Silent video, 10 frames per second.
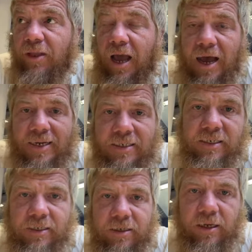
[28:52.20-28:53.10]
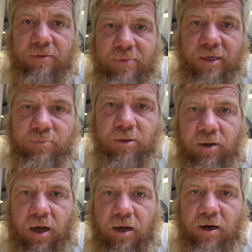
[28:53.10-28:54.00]
I need a minimum
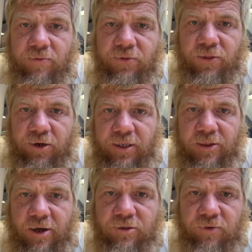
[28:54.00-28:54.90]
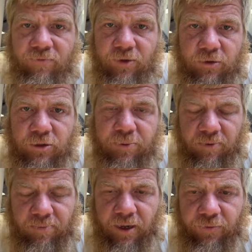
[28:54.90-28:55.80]
of thirty thousand views per
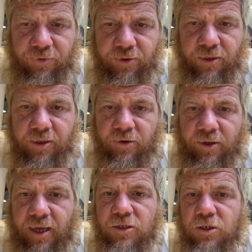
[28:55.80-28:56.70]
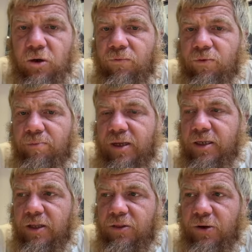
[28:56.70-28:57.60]
month, okay? So for me to
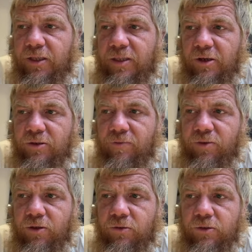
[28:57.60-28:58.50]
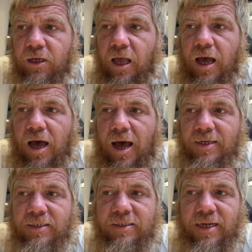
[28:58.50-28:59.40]
get thirty thousand views, I
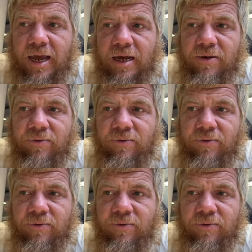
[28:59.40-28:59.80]
need to have